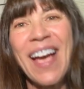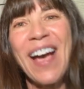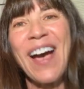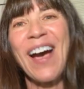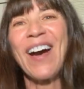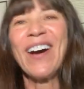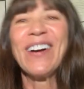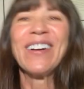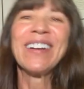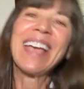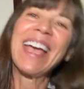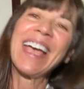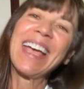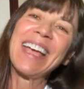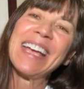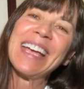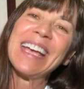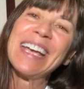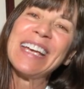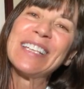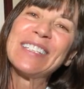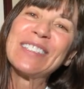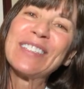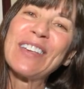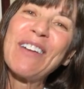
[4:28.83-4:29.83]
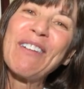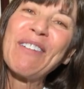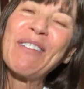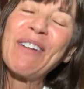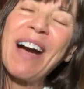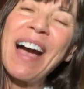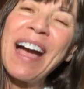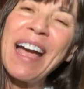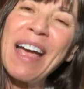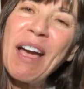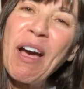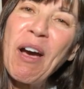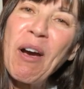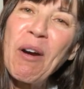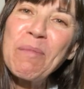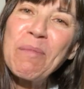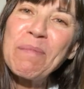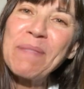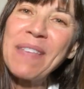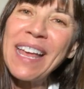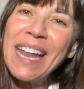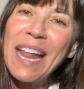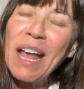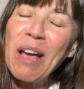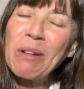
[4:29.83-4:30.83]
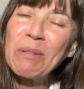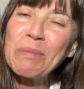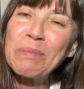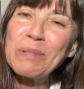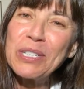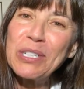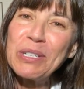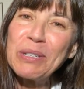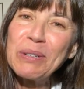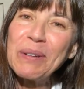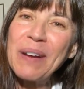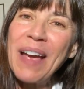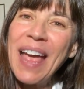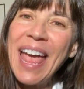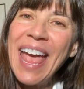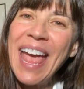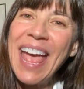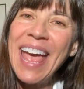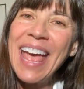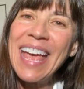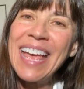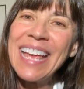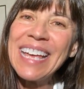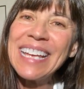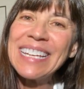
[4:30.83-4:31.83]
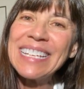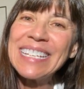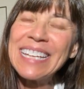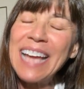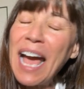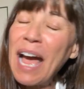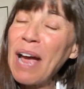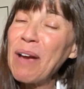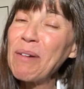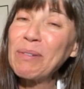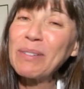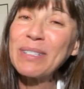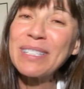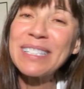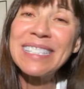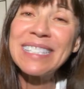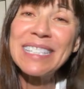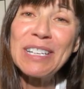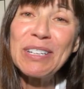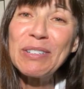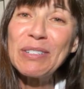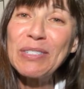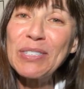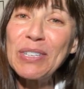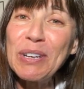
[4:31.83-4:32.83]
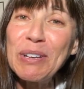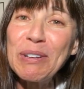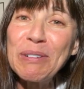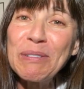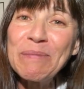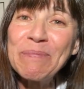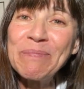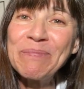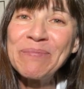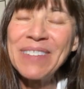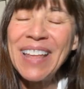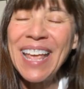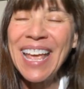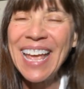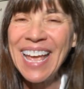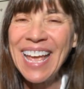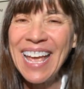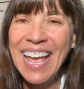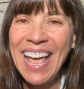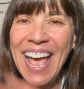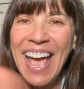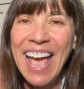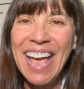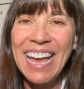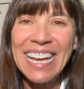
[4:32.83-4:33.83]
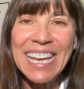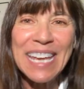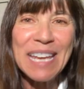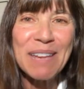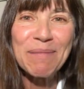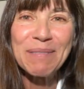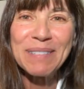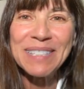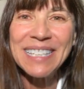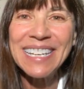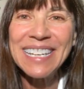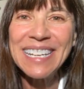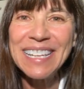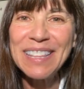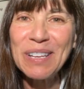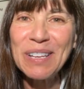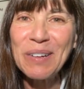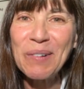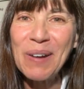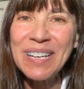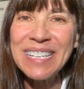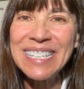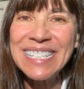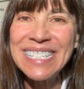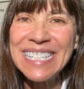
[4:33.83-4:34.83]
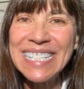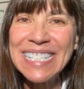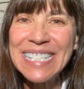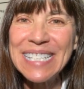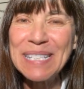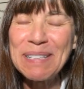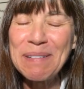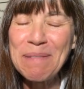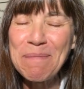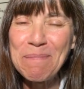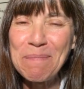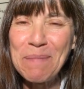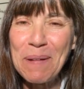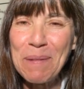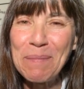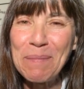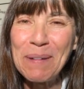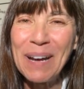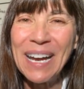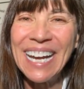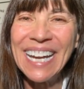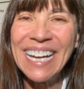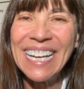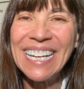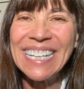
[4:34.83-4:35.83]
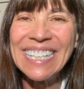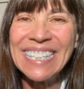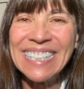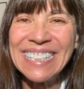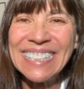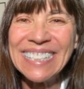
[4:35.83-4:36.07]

Okay, so I hope that helps you and I will see you soon. Keep sending the questions. Bye-bye.